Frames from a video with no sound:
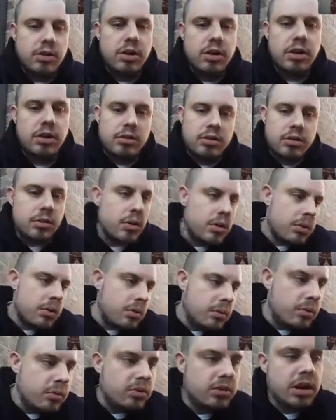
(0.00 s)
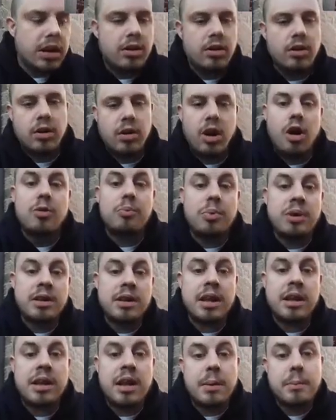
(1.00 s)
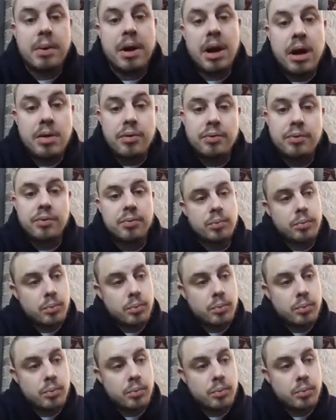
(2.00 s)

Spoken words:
and say, look, I've been down that path.